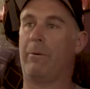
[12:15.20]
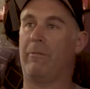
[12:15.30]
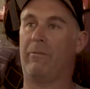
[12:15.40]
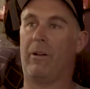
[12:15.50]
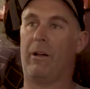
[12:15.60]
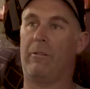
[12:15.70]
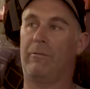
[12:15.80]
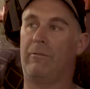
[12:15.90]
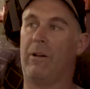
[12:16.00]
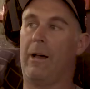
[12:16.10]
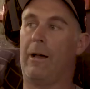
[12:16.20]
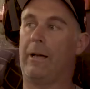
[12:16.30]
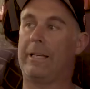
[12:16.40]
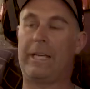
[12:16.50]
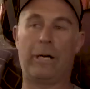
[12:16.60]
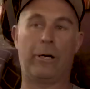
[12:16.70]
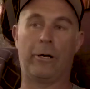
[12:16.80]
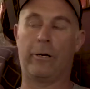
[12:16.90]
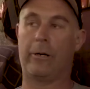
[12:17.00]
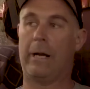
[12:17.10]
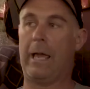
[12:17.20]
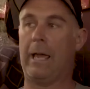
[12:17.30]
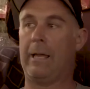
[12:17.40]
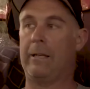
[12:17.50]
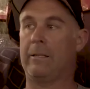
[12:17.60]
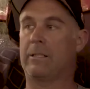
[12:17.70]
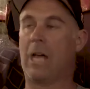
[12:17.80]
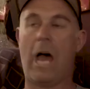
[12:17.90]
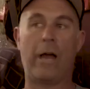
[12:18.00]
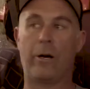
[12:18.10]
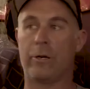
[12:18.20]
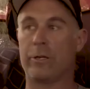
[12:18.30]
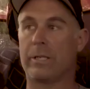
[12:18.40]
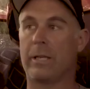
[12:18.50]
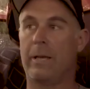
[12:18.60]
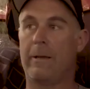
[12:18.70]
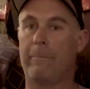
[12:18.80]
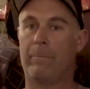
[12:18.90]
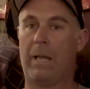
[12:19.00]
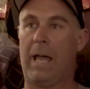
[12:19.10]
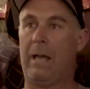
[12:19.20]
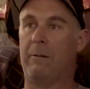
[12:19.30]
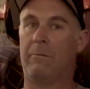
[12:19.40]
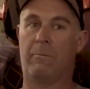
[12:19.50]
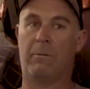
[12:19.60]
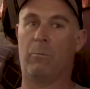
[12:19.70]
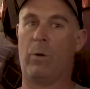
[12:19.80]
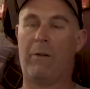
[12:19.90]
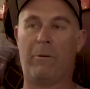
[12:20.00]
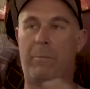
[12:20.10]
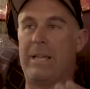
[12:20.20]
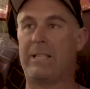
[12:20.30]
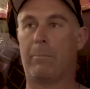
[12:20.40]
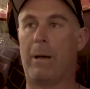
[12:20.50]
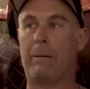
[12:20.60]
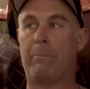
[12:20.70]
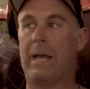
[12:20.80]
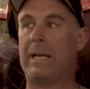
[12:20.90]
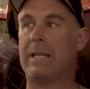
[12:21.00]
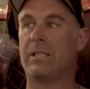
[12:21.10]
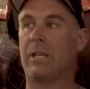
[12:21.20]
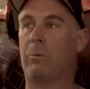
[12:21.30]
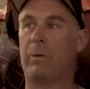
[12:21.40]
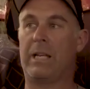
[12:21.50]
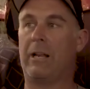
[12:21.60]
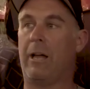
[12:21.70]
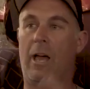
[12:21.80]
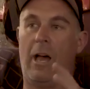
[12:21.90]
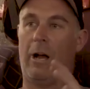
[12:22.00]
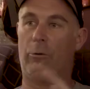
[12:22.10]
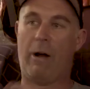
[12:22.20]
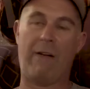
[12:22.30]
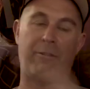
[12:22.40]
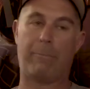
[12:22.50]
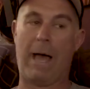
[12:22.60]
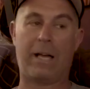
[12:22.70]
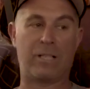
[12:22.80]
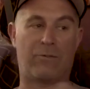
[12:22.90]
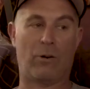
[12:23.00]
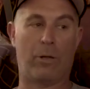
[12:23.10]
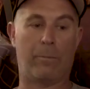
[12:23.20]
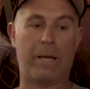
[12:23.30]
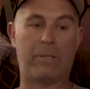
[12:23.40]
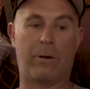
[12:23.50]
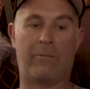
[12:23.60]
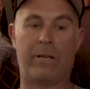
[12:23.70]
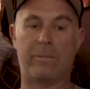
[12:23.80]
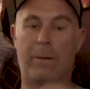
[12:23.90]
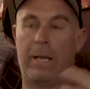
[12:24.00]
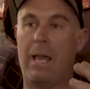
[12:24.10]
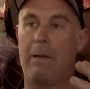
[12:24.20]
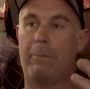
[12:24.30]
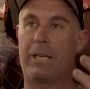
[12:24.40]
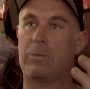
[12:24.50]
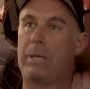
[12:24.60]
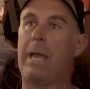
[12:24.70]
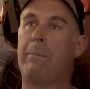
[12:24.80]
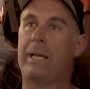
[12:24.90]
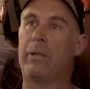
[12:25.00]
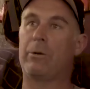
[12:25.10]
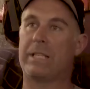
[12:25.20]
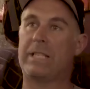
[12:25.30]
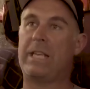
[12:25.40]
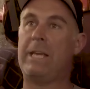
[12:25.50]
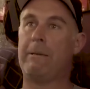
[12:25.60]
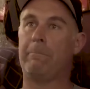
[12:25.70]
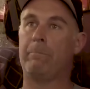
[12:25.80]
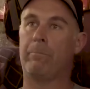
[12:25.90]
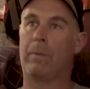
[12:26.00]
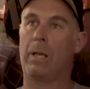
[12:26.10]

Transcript: of gear and tires and whatever basic bike maintenance. And we did a graphic package for all the bikes, whatever it is. But because we came together as a team